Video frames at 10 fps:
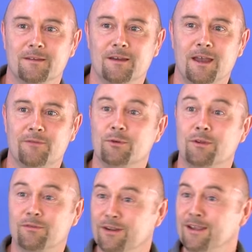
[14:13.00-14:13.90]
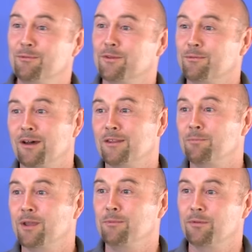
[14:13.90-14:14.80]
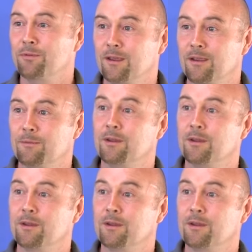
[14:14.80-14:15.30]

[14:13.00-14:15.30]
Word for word: I have to agree with what other people think,